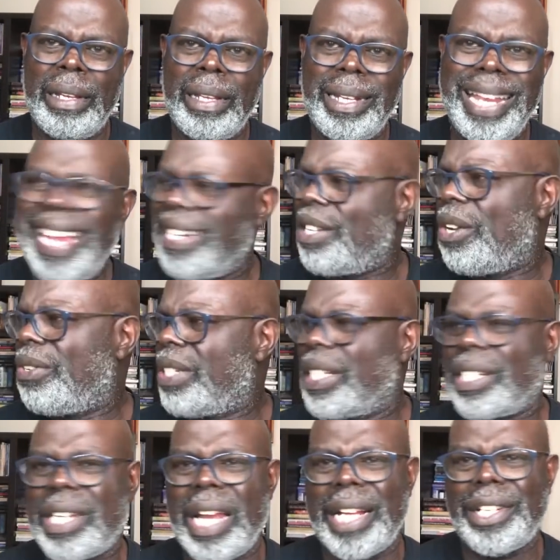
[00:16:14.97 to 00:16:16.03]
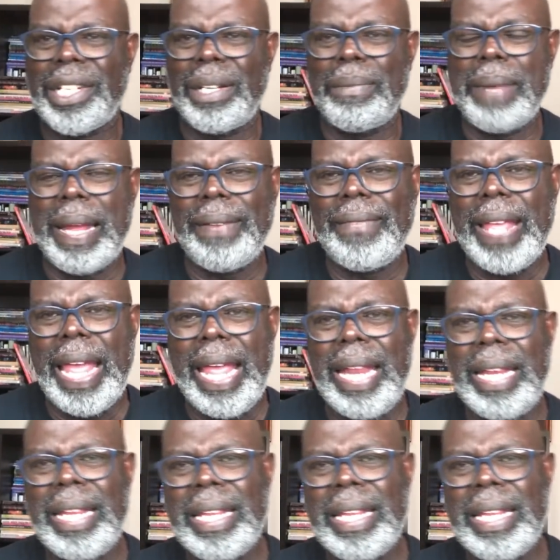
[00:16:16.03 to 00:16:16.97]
There's no discussion about that.